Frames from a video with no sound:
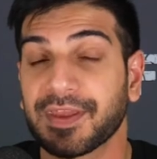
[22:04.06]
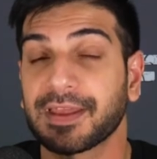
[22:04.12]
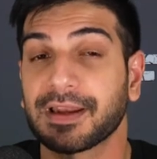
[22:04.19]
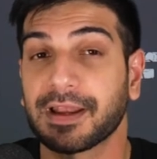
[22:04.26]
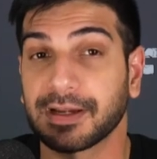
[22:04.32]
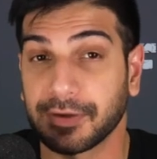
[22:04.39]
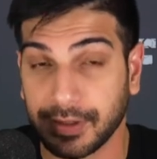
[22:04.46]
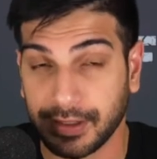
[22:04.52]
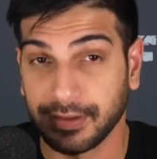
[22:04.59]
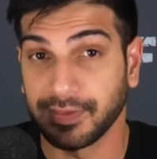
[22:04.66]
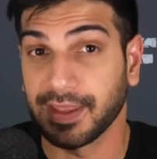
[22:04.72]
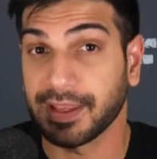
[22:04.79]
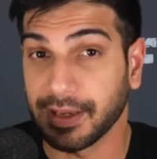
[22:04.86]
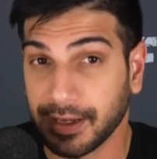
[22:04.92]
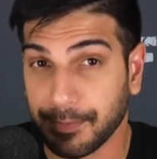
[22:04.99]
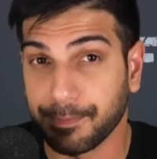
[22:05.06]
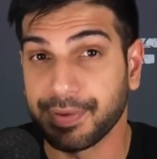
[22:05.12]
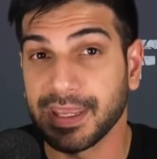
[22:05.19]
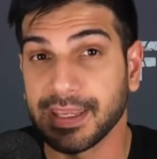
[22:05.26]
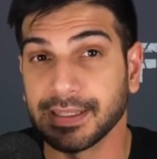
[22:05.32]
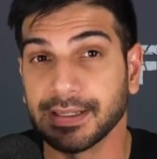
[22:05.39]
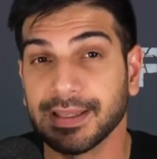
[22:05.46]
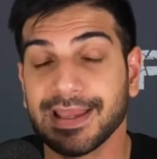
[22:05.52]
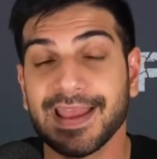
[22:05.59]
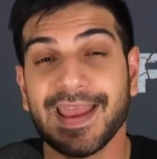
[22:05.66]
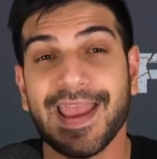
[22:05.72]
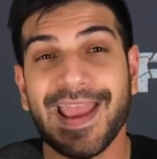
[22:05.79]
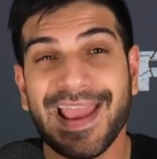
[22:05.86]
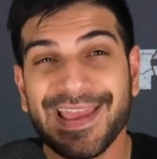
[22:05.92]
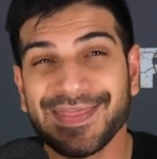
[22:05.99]
they can compete
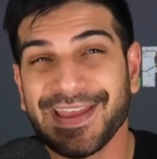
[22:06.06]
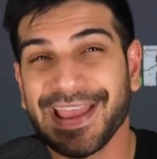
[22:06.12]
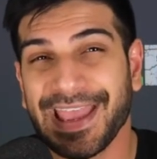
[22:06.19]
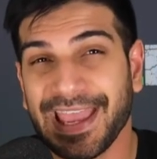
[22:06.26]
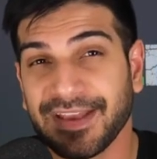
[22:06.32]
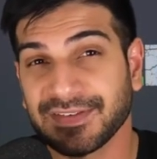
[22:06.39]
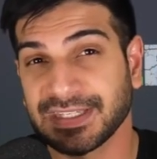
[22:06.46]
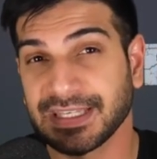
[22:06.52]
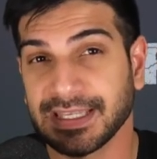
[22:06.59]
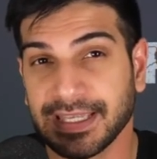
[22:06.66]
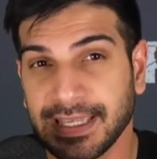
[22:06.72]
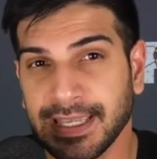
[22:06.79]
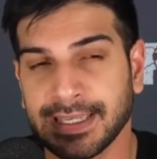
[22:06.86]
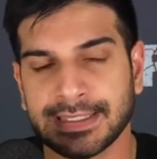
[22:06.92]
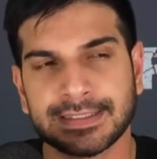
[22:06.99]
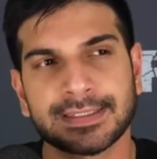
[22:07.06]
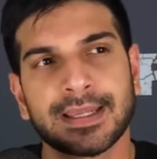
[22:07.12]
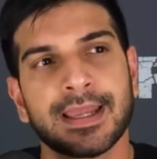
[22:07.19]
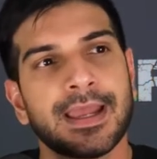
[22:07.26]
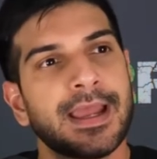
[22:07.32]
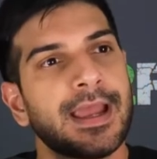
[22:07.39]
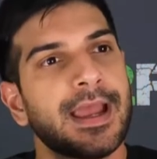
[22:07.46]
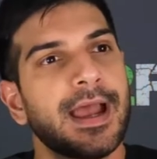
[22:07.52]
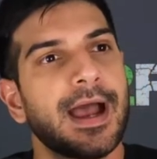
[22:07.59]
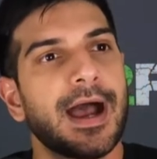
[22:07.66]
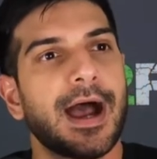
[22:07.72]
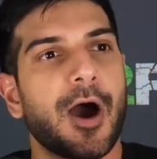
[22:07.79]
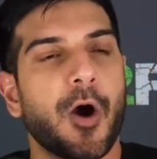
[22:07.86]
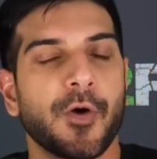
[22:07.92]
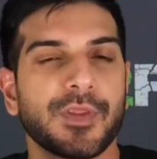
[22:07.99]
in the AFC East.
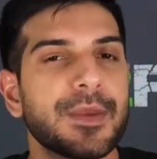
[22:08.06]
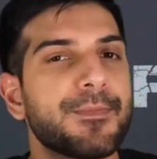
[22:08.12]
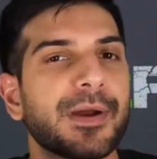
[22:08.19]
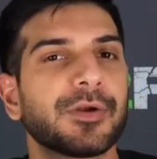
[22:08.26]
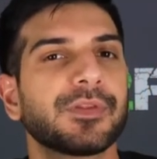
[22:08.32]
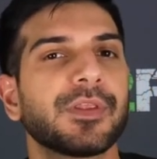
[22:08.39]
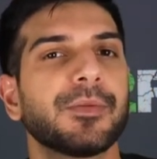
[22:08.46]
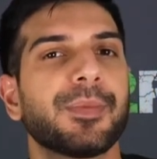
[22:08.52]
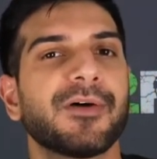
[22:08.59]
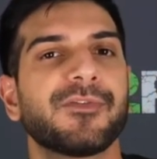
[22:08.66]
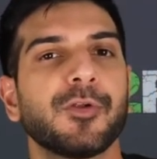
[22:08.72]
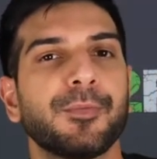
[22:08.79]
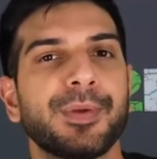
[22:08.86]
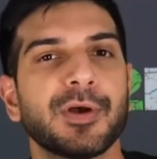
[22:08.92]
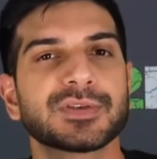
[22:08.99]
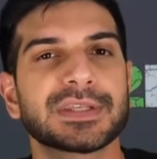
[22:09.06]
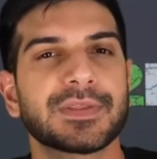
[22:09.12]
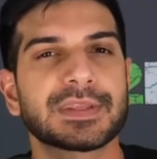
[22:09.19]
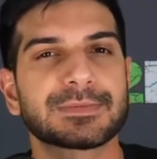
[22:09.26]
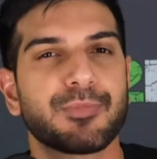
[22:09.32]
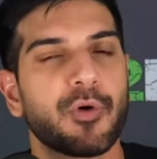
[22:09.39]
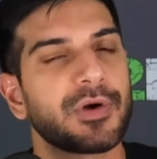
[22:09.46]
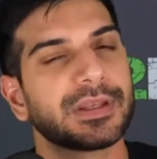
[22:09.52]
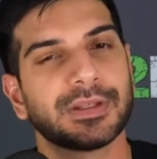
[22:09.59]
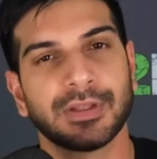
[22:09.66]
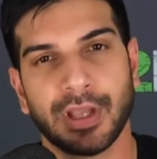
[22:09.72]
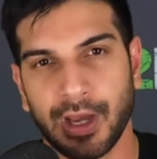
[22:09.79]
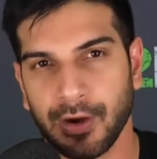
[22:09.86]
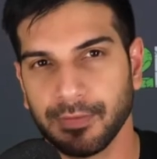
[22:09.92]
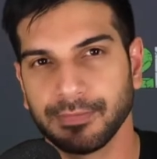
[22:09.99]
Are they better than the Buffalo Bills at this point?
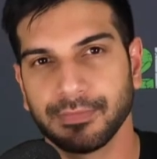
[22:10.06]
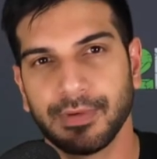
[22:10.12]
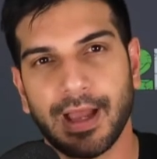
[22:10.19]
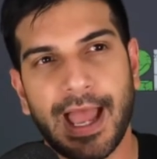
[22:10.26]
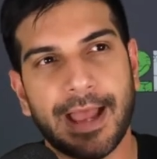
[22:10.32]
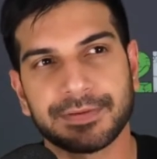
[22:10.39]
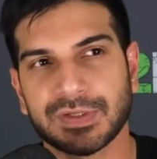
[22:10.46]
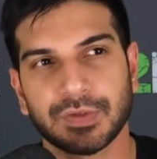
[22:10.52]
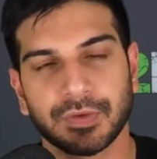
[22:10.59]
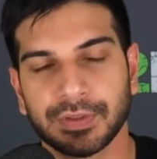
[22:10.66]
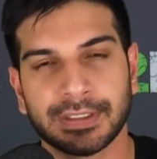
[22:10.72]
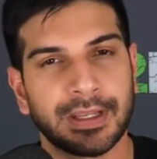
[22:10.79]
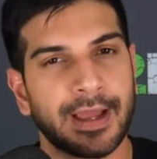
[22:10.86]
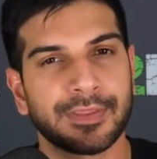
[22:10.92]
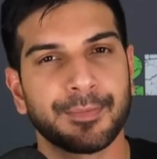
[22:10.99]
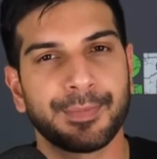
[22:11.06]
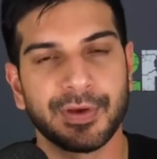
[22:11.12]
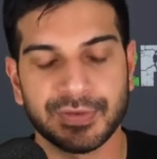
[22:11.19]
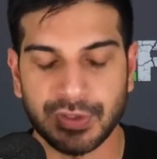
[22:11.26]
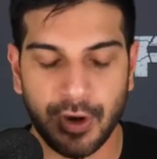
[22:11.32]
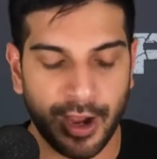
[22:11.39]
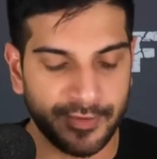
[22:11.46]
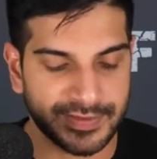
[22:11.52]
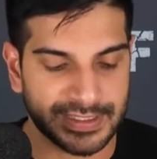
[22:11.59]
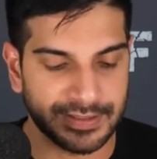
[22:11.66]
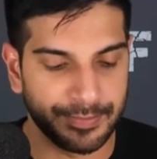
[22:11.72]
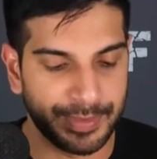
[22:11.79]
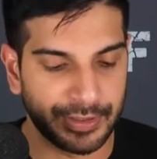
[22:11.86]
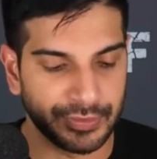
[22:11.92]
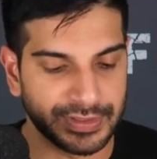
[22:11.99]
No, absolutely not. The Bills are obviously
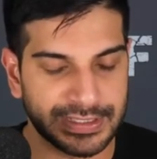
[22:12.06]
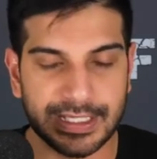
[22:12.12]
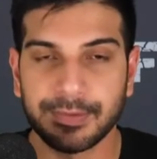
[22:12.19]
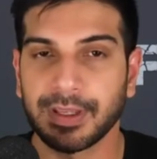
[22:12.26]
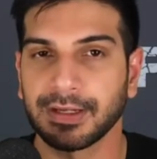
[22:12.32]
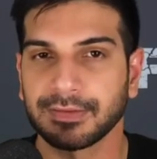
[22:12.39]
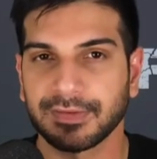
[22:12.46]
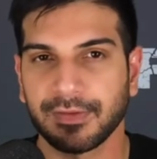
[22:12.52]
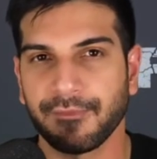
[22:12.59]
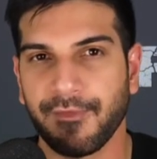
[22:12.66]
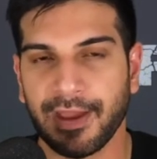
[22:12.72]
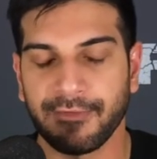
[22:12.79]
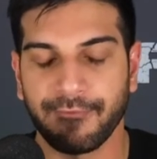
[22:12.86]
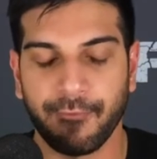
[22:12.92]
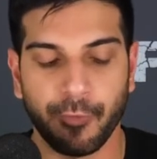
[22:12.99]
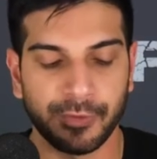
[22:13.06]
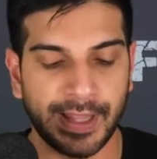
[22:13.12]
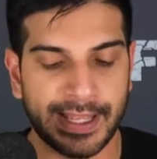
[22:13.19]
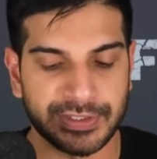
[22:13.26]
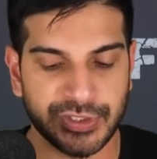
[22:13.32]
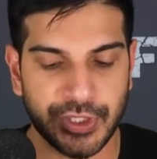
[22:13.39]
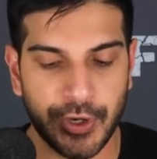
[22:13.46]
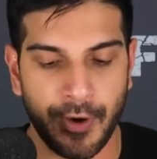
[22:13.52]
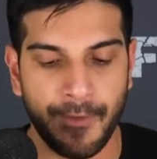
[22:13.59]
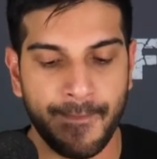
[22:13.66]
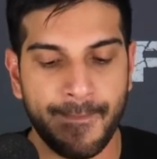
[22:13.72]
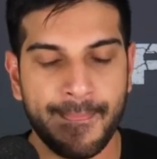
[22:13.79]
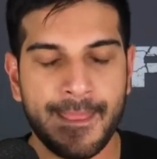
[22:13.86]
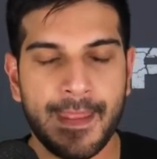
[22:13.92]
the better team, getting to the Final Four last year.